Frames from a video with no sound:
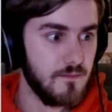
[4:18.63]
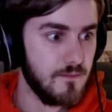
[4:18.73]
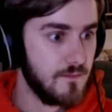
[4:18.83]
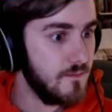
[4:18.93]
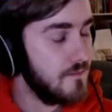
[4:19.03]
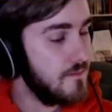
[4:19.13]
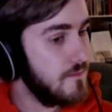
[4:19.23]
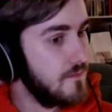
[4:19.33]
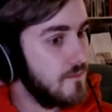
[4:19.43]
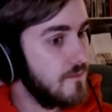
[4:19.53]

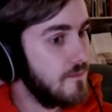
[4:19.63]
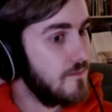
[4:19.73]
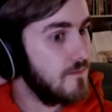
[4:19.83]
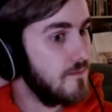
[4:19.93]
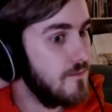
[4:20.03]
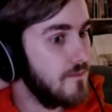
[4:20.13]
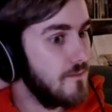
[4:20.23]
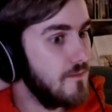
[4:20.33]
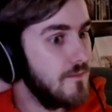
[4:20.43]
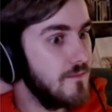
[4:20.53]

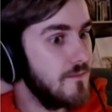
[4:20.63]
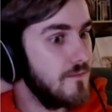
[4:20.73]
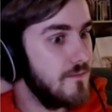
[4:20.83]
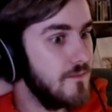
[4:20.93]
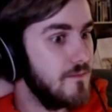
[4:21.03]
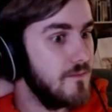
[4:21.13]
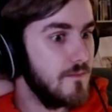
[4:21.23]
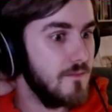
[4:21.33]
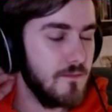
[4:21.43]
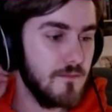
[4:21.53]

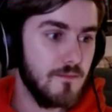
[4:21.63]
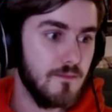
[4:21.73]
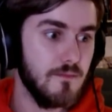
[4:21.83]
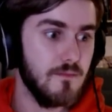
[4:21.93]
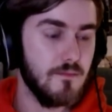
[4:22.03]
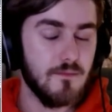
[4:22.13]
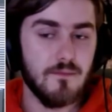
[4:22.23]
(not speaking)